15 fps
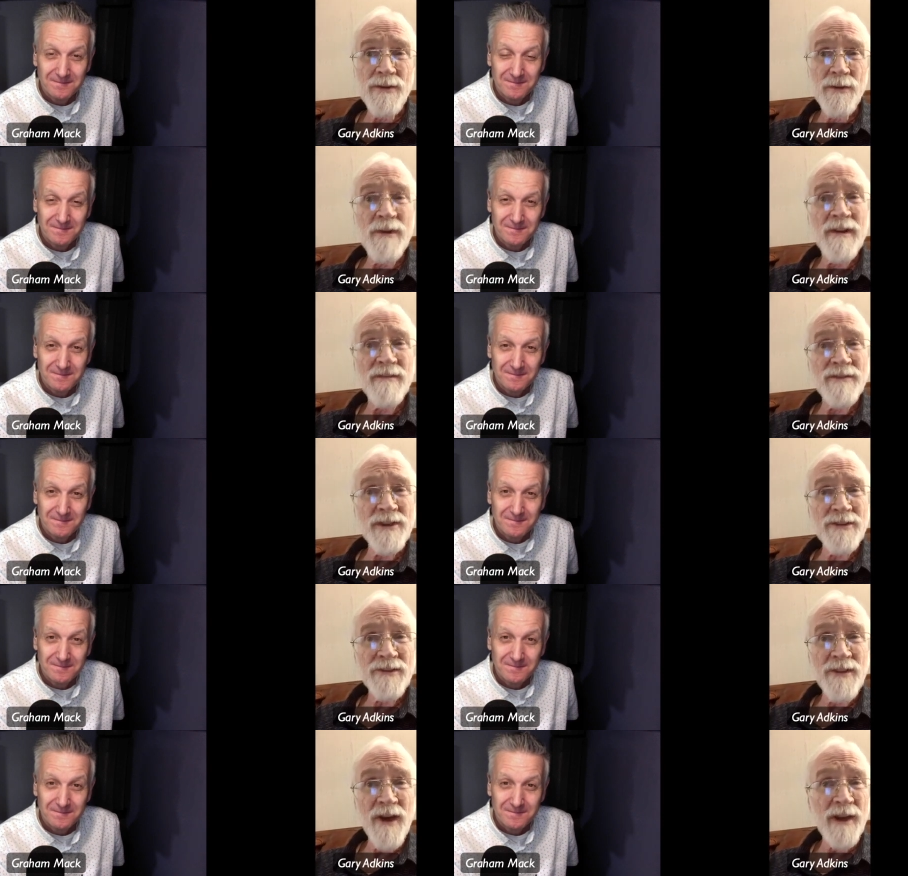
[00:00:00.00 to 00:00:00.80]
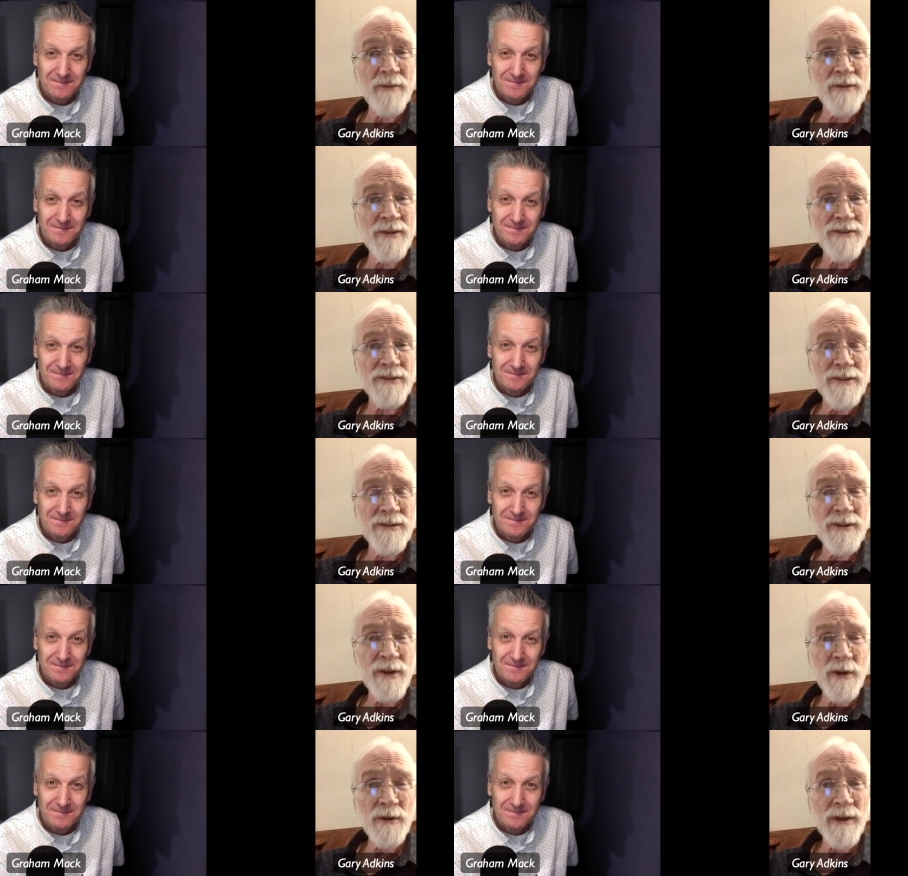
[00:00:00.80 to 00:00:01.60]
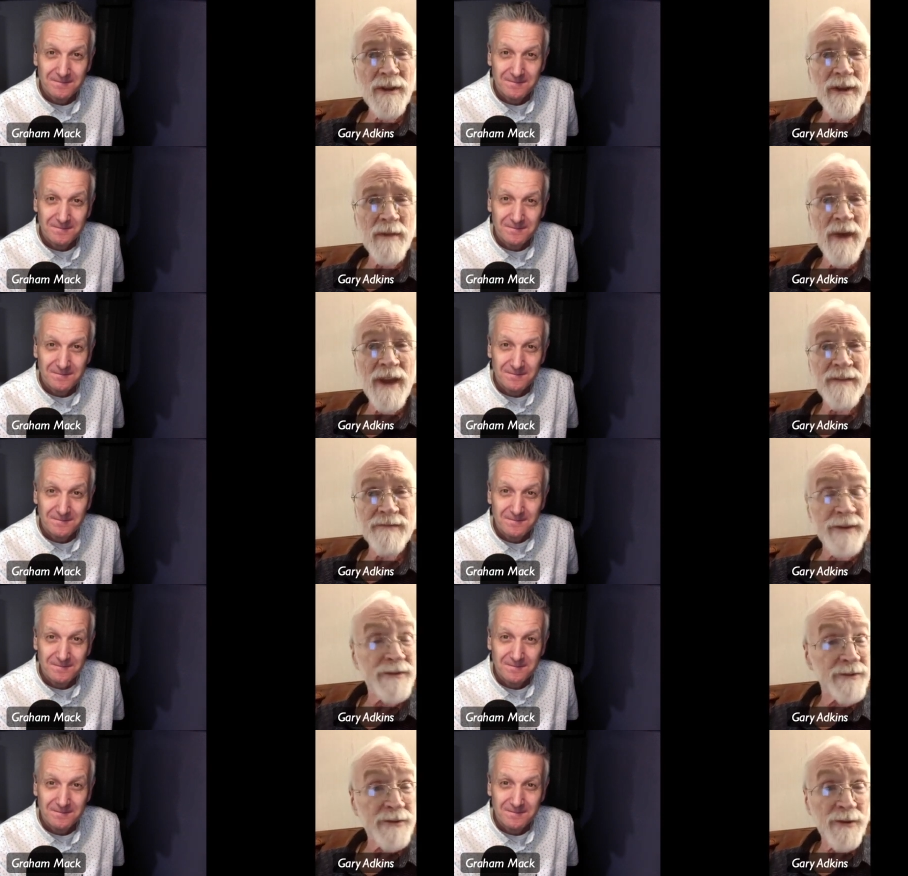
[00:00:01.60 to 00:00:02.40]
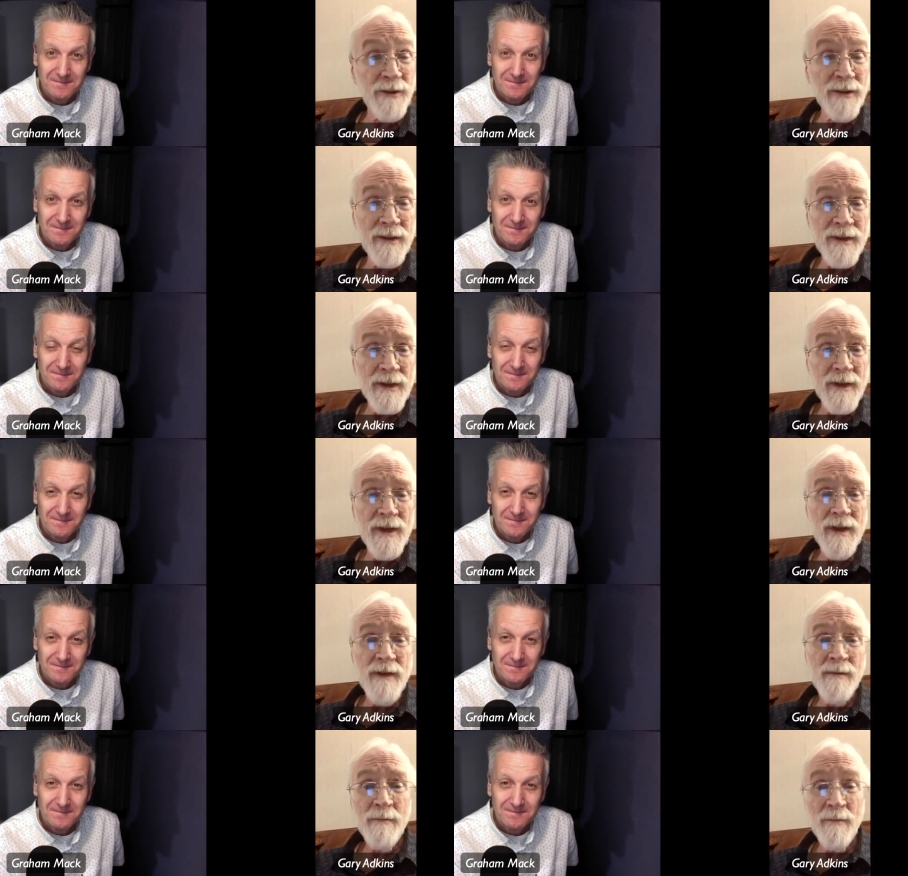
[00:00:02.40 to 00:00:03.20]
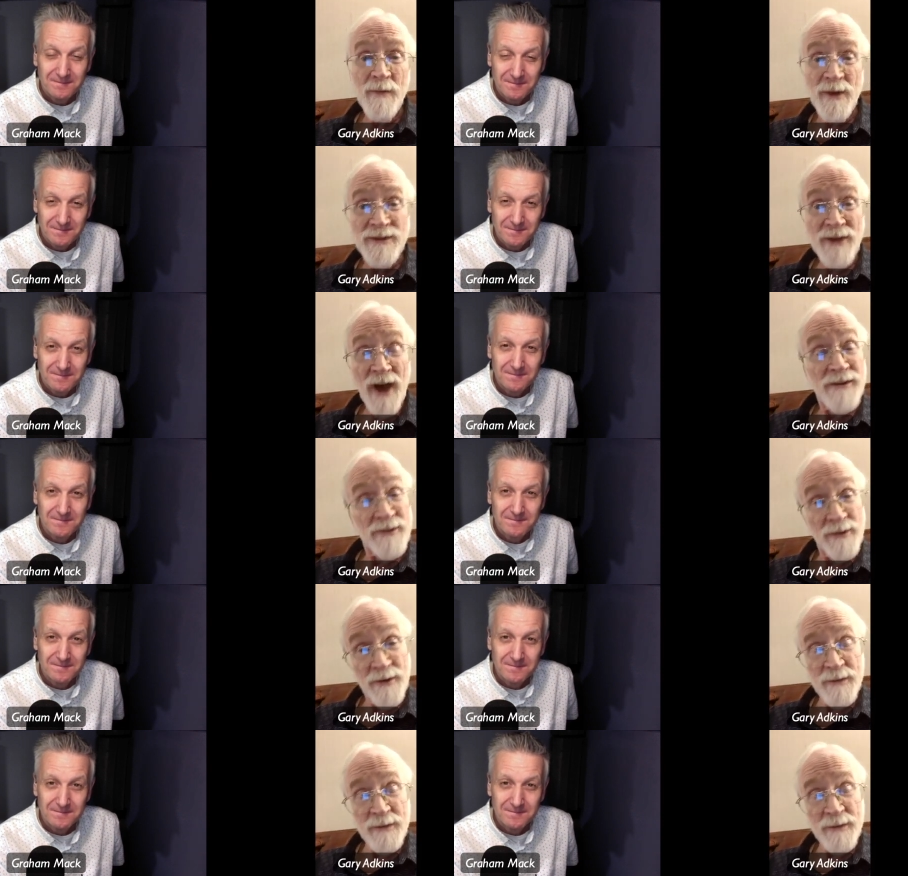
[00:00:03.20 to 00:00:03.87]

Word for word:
Speaker 1: you would have just thought it was totally metaphysical, which also